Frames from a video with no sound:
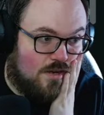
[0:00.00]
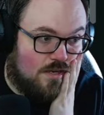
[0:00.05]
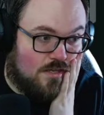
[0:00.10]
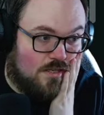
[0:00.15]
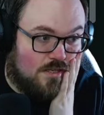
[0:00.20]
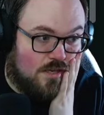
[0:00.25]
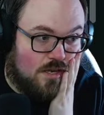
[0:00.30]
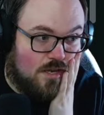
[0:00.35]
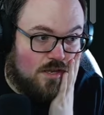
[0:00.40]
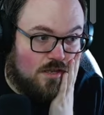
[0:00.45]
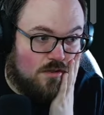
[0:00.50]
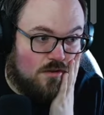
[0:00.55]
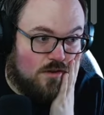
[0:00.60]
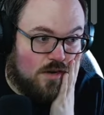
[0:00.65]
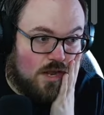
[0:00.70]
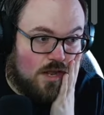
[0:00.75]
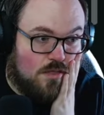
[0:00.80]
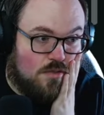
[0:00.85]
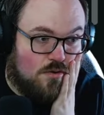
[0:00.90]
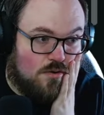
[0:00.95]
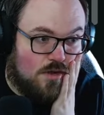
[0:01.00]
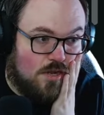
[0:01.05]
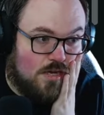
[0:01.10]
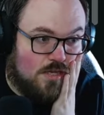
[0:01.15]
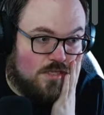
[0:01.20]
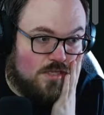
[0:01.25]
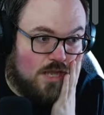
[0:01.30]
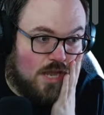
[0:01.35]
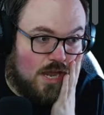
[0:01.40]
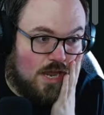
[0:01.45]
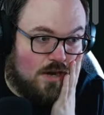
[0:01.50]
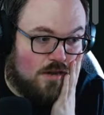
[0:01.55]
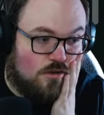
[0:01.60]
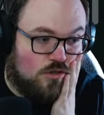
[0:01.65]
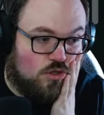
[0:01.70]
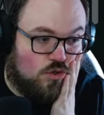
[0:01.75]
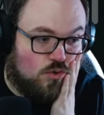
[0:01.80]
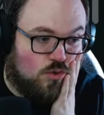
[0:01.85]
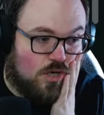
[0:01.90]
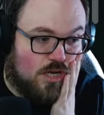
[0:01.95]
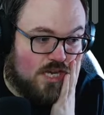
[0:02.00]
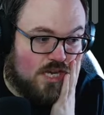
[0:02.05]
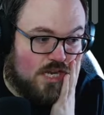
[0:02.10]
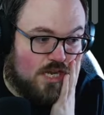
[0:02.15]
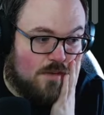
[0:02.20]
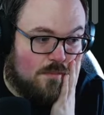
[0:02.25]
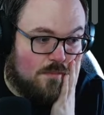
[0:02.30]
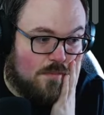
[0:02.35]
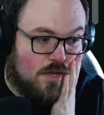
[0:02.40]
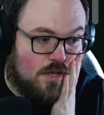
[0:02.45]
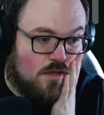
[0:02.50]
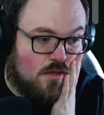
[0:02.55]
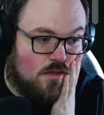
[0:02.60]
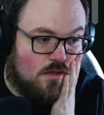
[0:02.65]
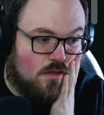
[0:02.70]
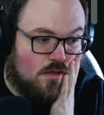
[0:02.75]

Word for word: A singular Aether Gust and a Dream.